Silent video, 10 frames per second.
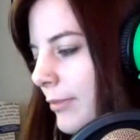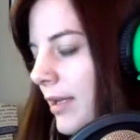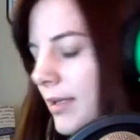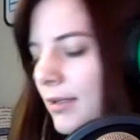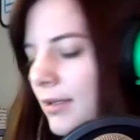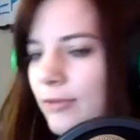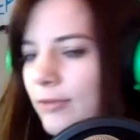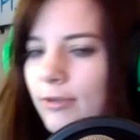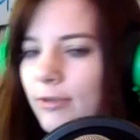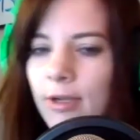like
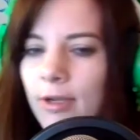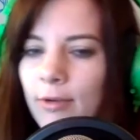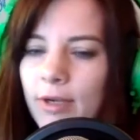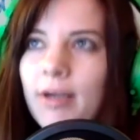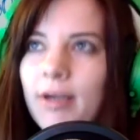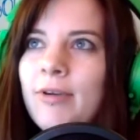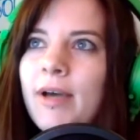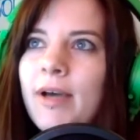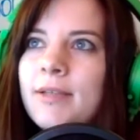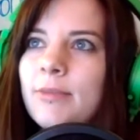Lenovo, where if you
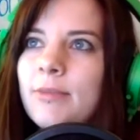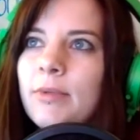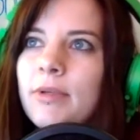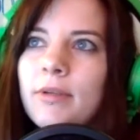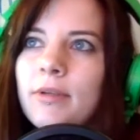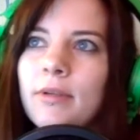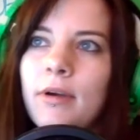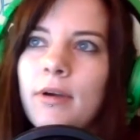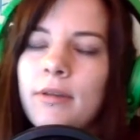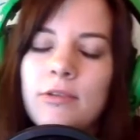ask someone
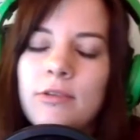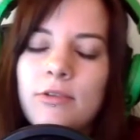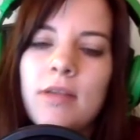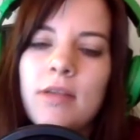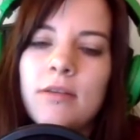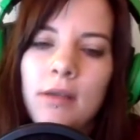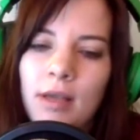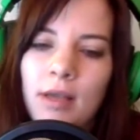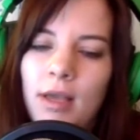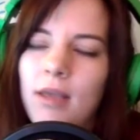on the street,
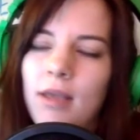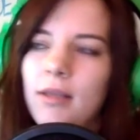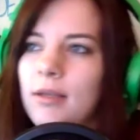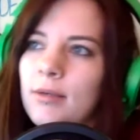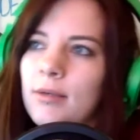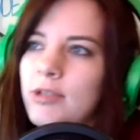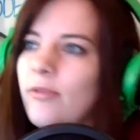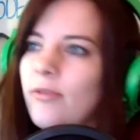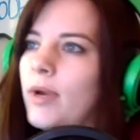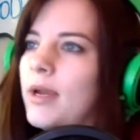hey, like would you
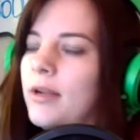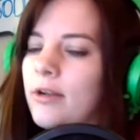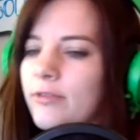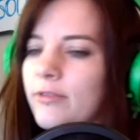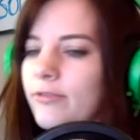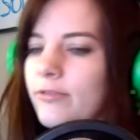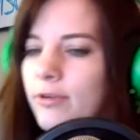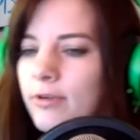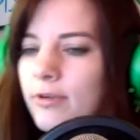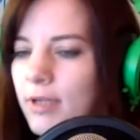ever buy a Lenovo
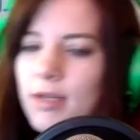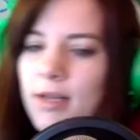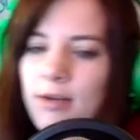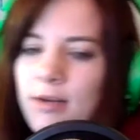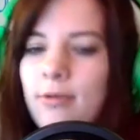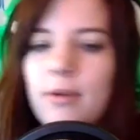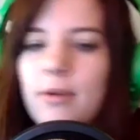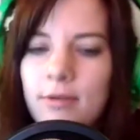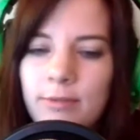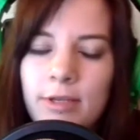phone? A Canadian
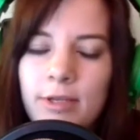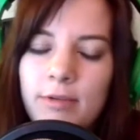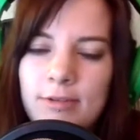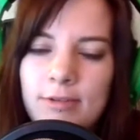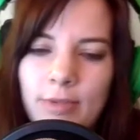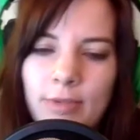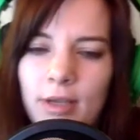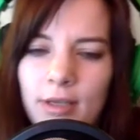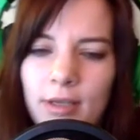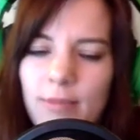or someone in the US would be
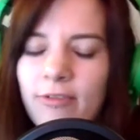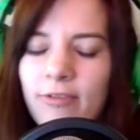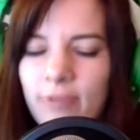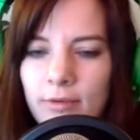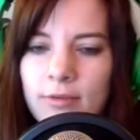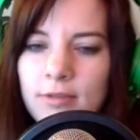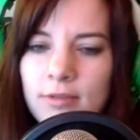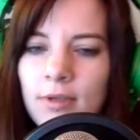like, they make phones,